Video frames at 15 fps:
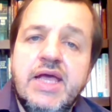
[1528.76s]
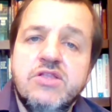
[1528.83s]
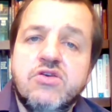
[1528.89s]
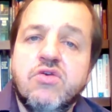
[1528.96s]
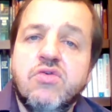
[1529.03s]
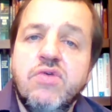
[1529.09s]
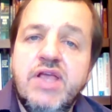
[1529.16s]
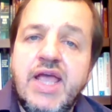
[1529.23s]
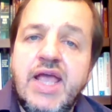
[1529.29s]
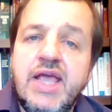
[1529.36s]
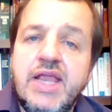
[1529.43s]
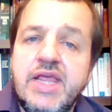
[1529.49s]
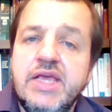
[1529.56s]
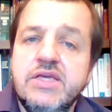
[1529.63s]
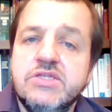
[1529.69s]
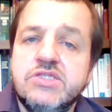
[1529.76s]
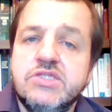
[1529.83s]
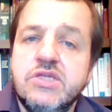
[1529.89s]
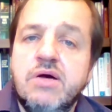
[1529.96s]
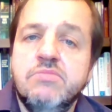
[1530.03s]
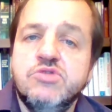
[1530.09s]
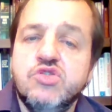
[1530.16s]
creating
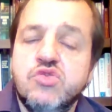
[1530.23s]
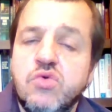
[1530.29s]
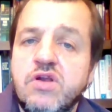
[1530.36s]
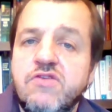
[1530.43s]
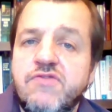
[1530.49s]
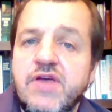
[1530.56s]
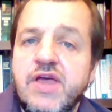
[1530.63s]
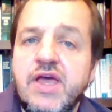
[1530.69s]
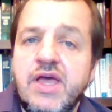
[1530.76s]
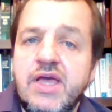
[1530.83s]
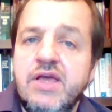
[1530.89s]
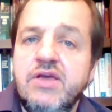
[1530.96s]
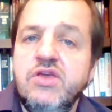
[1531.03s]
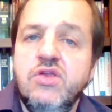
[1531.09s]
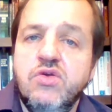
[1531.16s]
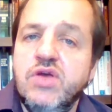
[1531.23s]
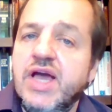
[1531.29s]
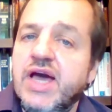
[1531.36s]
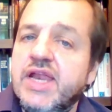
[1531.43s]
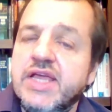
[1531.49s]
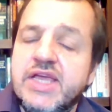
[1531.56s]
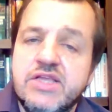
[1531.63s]
some sort of you
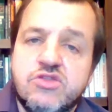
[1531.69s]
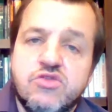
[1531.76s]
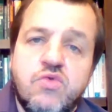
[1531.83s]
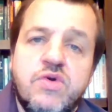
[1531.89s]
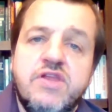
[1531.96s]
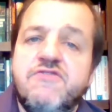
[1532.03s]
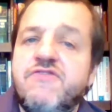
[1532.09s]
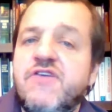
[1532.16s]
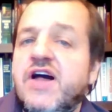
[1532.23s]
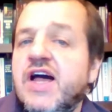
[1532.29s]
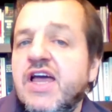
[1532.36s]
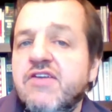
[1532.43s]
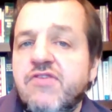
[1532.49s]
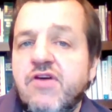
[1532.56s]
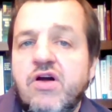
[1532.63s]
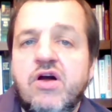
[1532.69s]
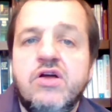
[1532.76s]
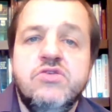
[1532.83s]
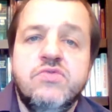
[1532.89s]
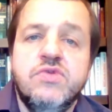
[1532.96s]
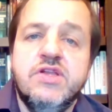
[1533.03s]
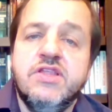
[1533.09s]
got to get 25,
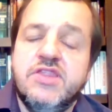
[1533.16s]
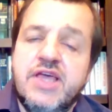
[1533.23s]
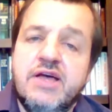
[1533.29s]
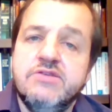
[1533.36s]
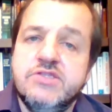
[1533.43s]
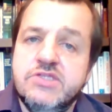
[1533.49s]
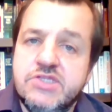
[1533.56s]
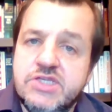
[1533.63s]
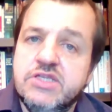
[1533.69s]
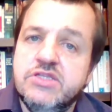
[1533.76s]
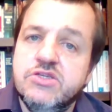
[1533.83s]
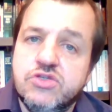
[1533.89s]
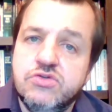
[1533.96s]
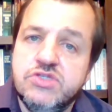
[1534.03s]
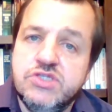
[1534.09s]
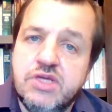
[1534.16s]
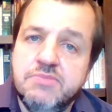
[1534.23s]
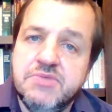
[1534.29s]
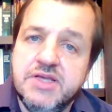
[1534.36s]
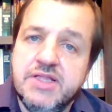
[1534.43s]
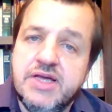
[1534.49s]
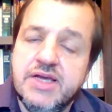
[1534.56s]
100, 1,000 signatures,
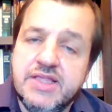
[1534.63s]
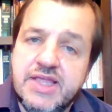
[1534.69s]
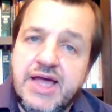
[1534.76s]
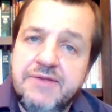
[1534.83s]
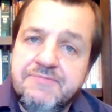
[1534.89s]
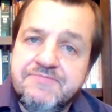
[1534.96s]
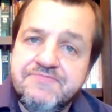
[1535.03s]
something like that.